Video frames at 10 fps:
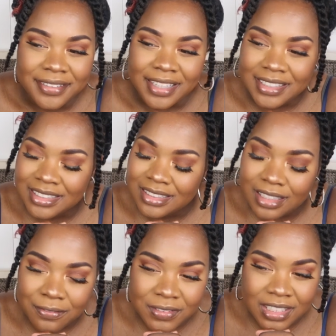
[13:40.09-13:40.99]
That
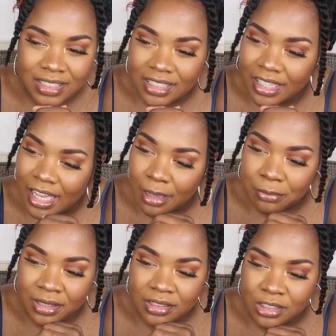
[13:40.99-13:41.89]
definitely
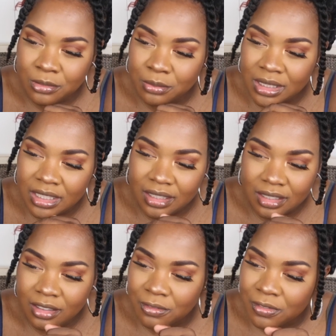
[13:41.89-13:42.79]
happened to me
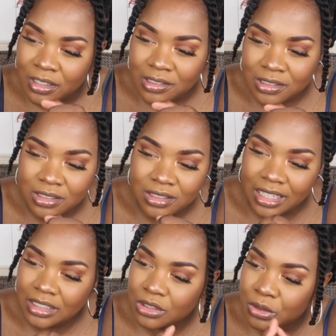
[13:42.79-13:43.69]
in the first
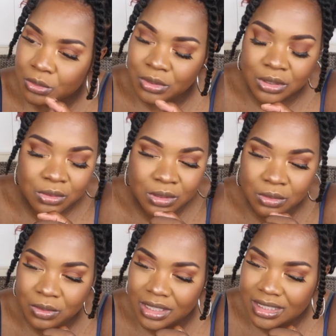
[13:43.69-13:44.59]
like 2 or
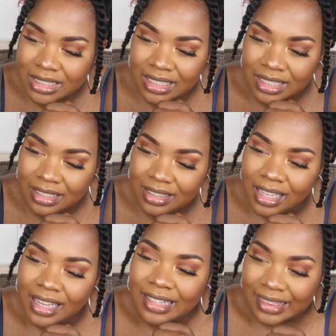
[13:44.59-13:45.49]
3 weeks, and
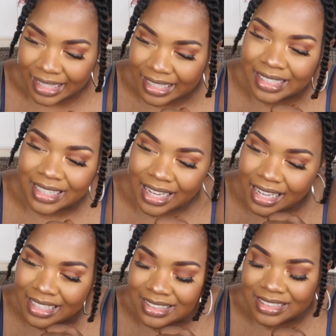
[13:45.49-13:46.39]
thank
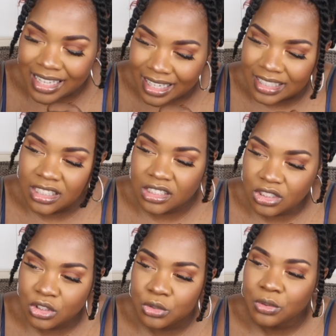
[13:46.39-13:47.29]
God it's not an
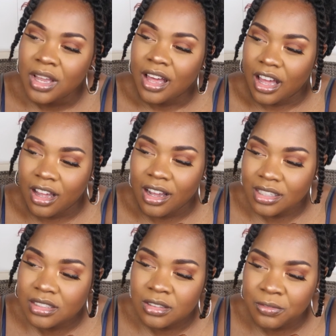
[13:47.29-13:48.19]
issue. I
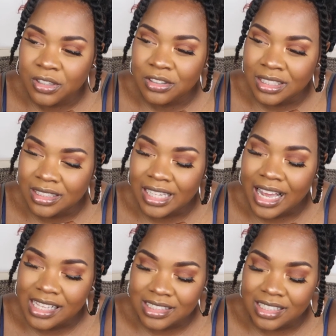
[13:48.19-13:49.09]
honestly felt it
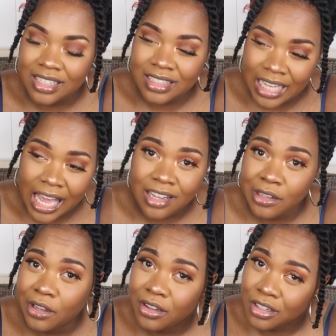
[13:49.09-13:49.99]
lasted a
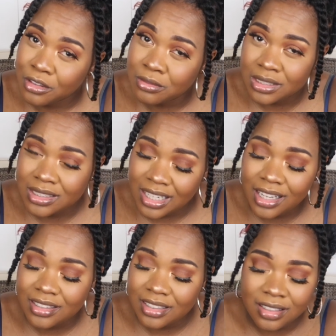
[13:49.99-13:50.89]
lot longer with
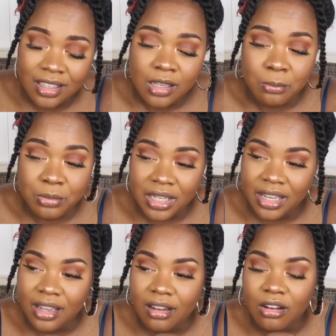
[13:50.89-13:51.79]
Nala,
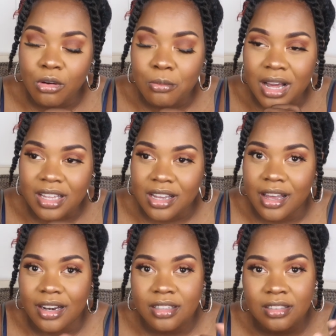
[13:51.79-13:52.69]
but oh my
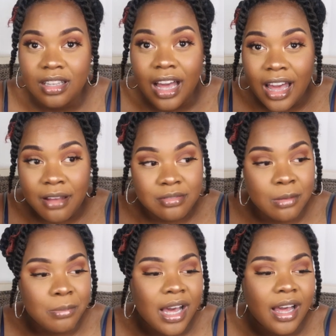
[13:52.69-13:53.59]
God, I have
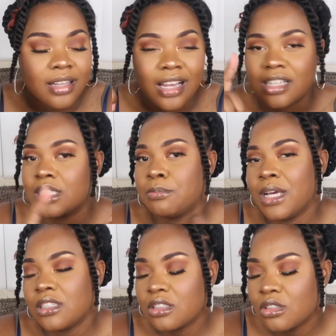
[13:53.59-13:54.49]
to buy like a
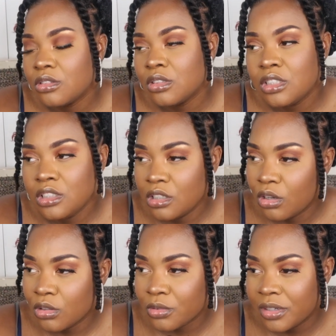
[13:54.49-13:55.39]
special
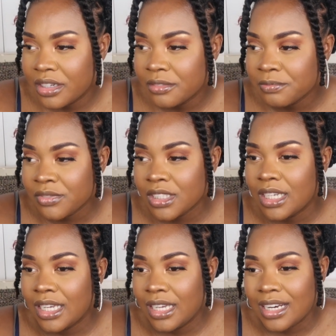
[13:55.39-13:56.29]
deodorant,
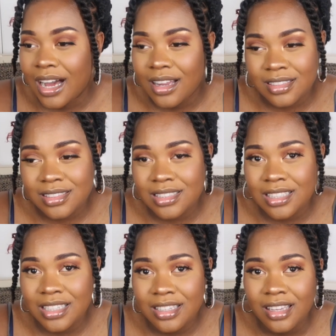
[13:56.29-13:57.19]
and
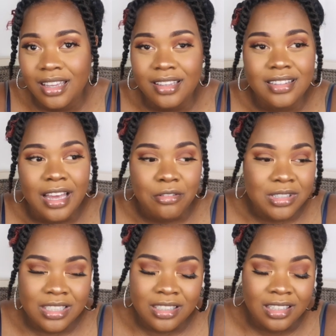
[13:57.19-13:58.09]
honestly,
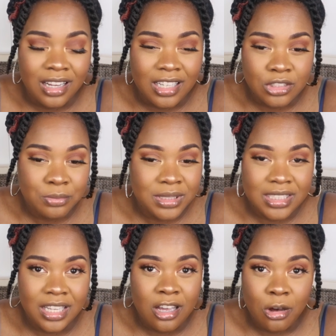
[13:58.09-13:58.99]
that wouldn't
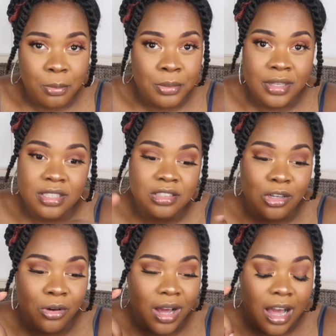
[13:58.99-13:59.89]
100% help it.
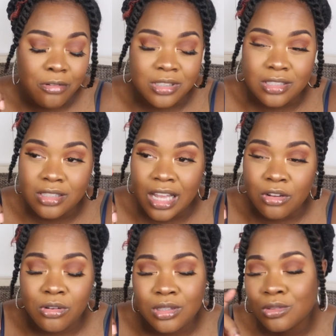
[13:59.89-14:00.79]
So I was
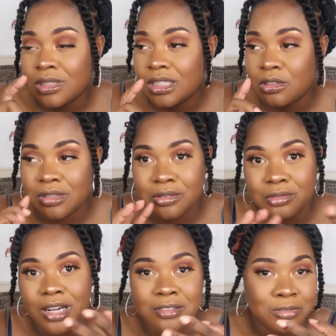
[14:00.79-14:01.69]
like going through
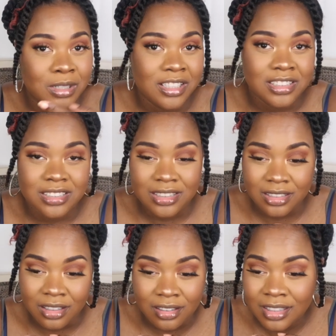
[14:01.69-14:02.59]
situations where I was wearing
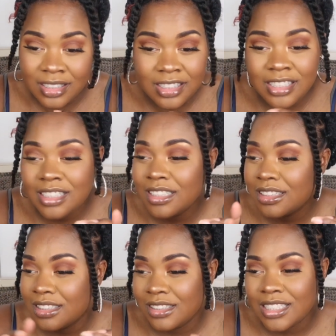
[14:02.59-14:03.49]

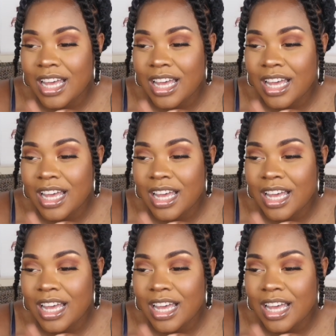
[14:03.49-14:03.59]
hoodies and